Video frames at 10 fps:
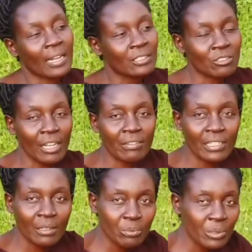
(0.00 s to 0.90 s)
are
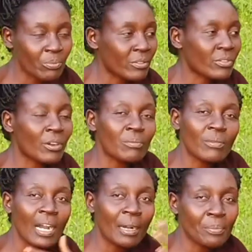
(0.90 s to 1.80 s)
driving the people
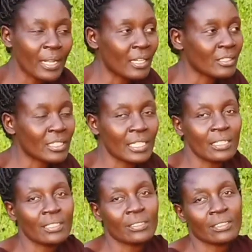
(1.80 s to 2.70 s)
from up country